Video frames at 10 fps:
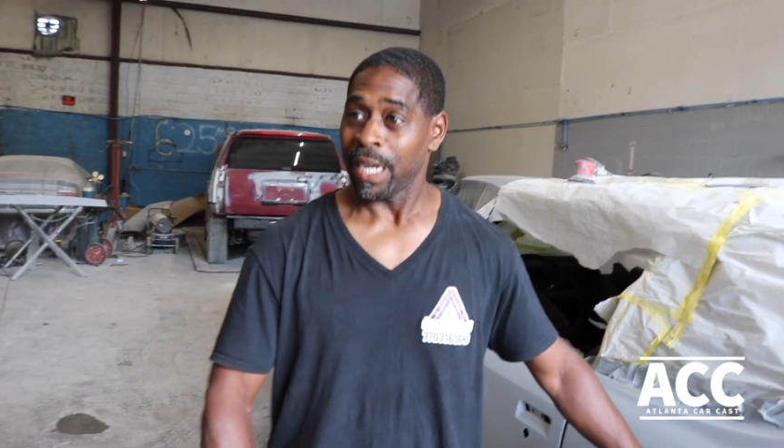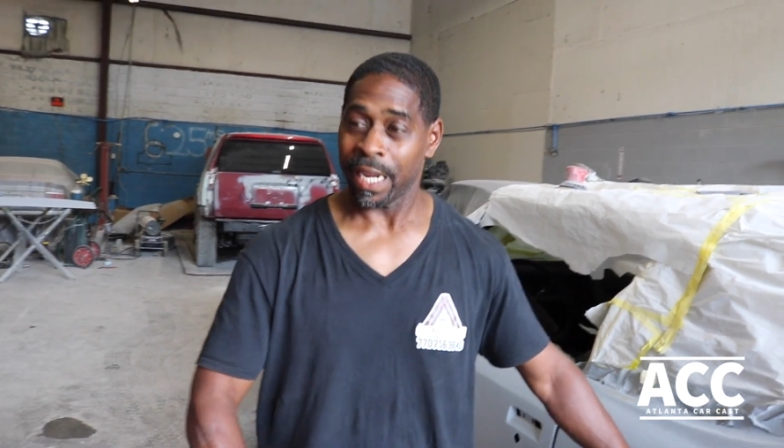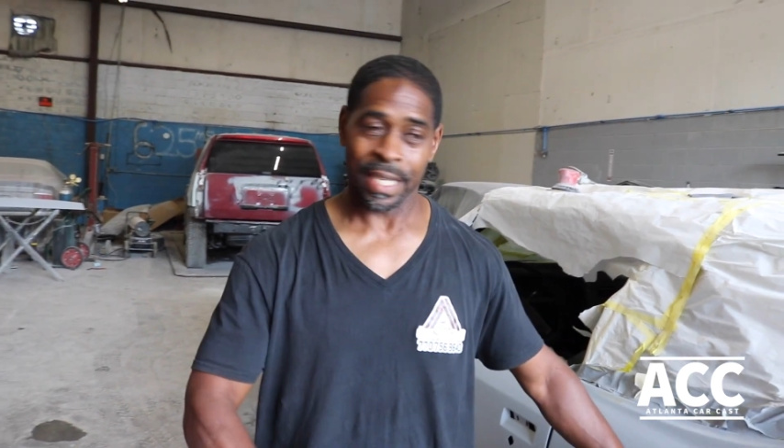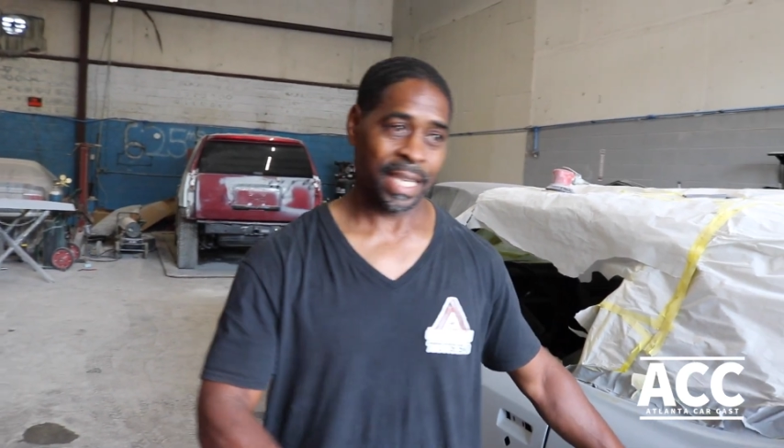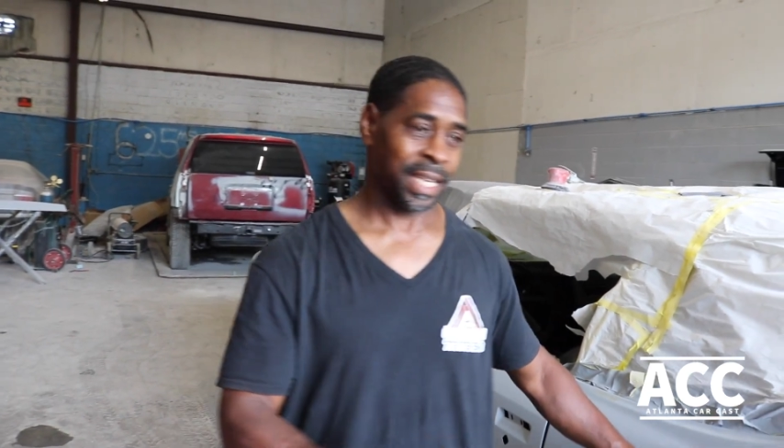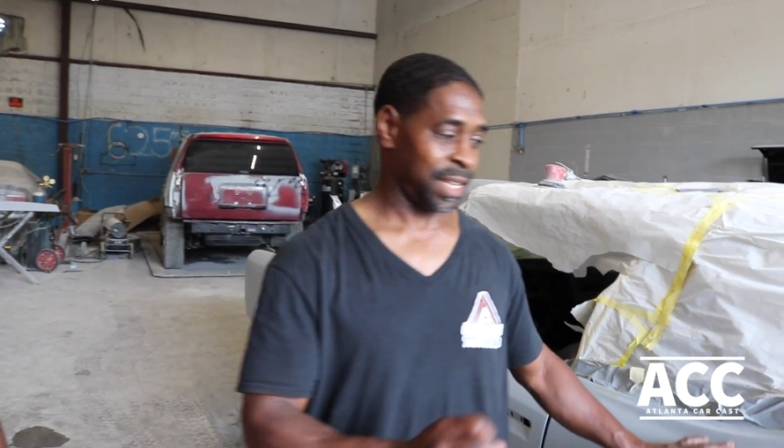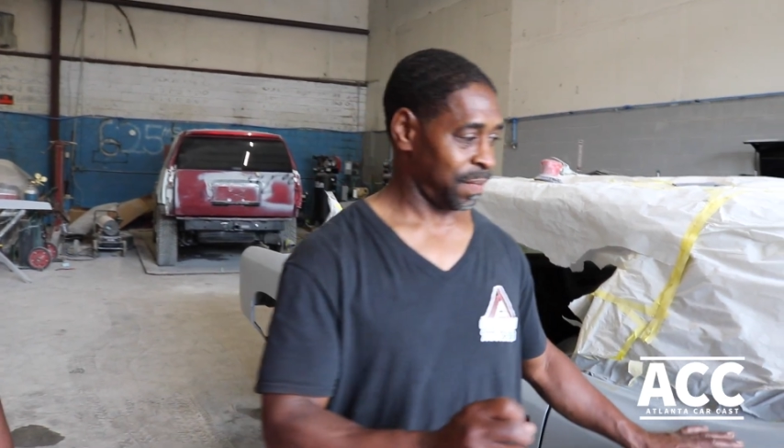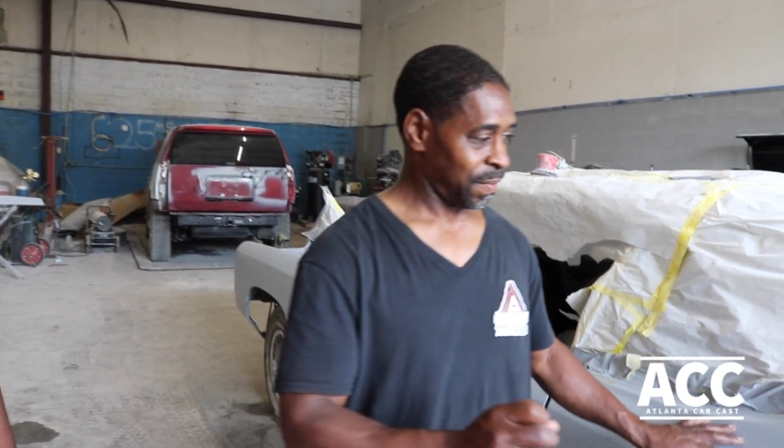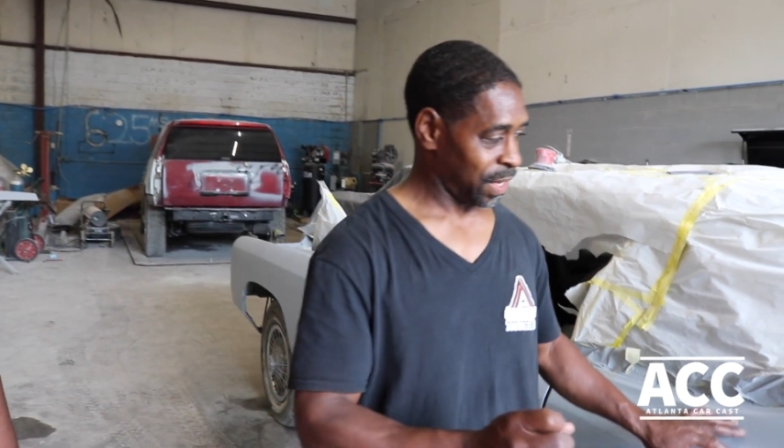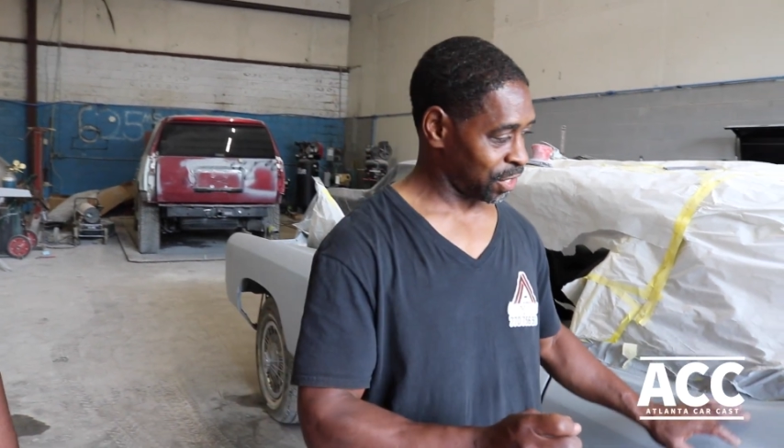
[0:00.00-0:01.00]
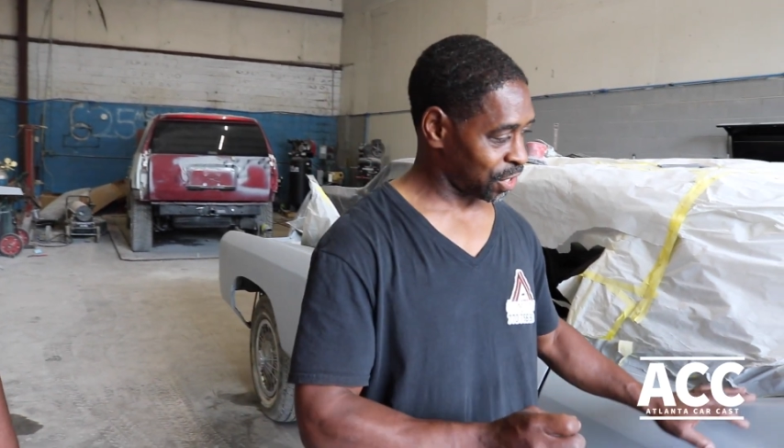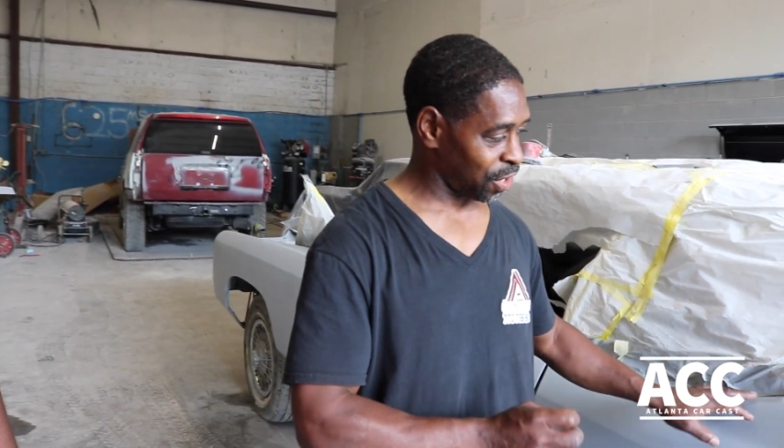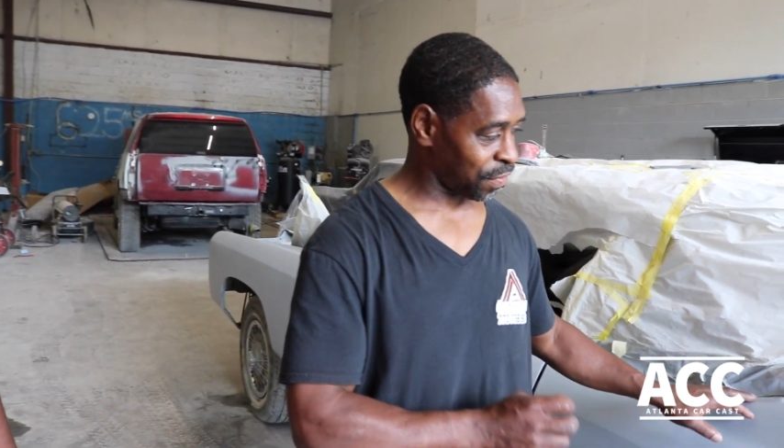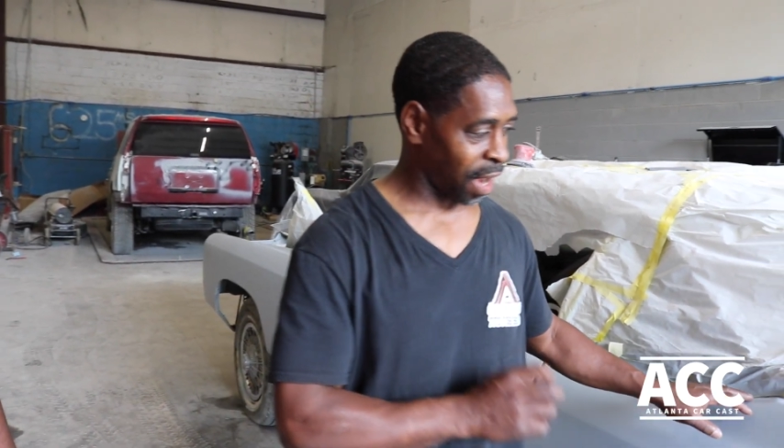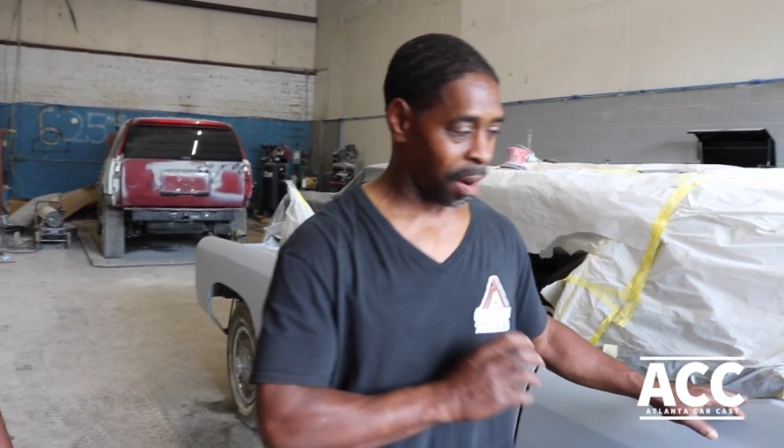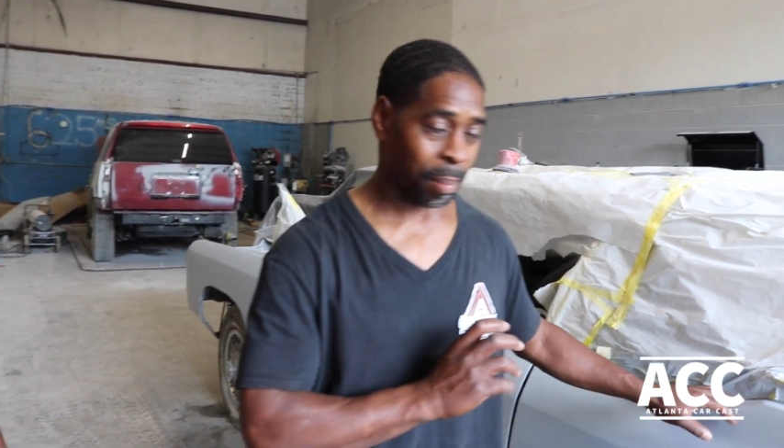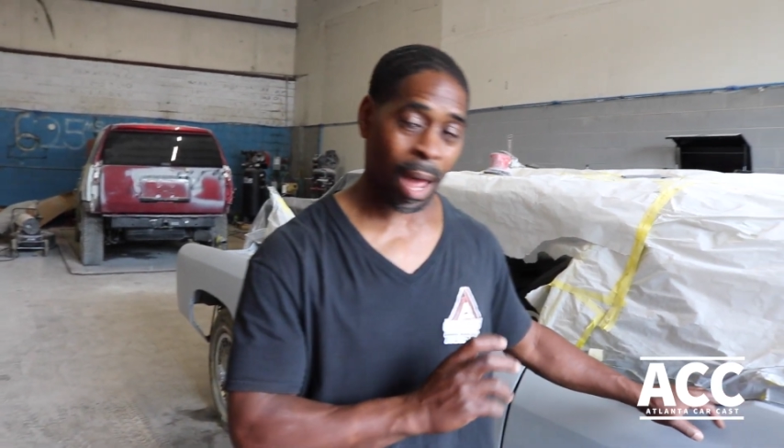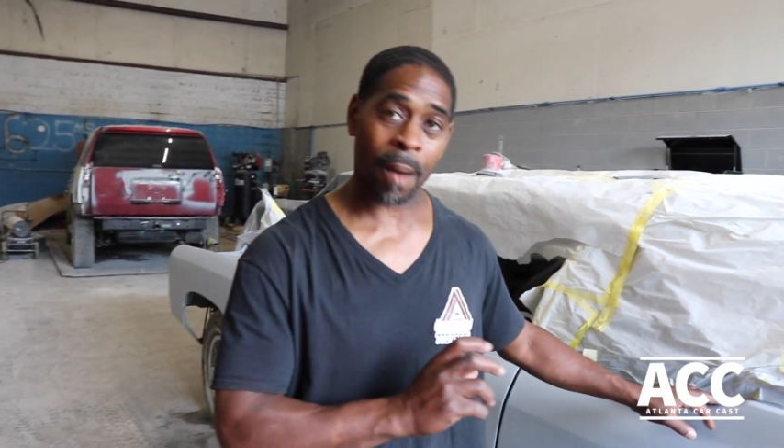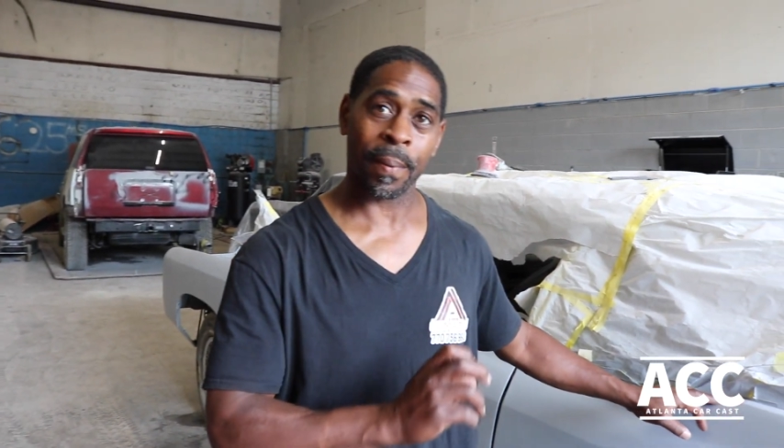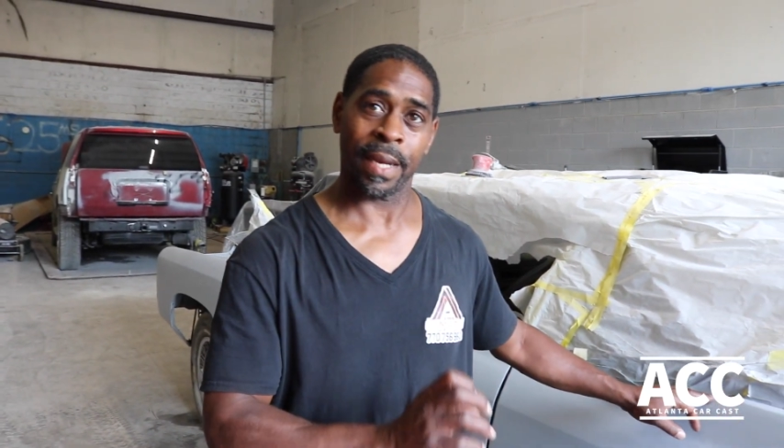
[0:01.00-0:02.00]
then it's stuff called
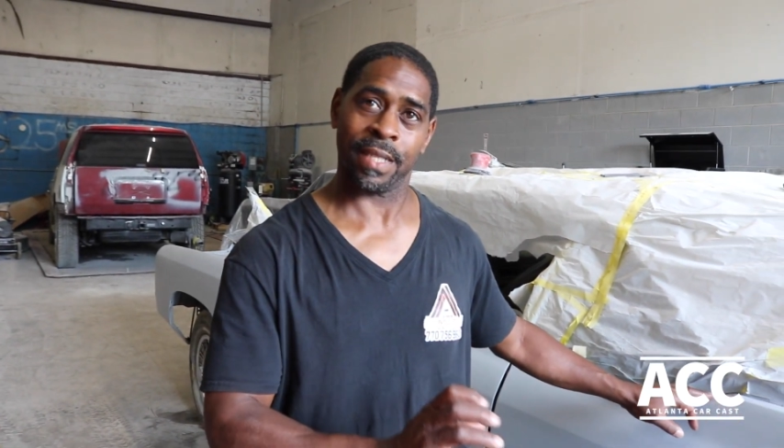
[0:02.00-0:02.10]
block paint.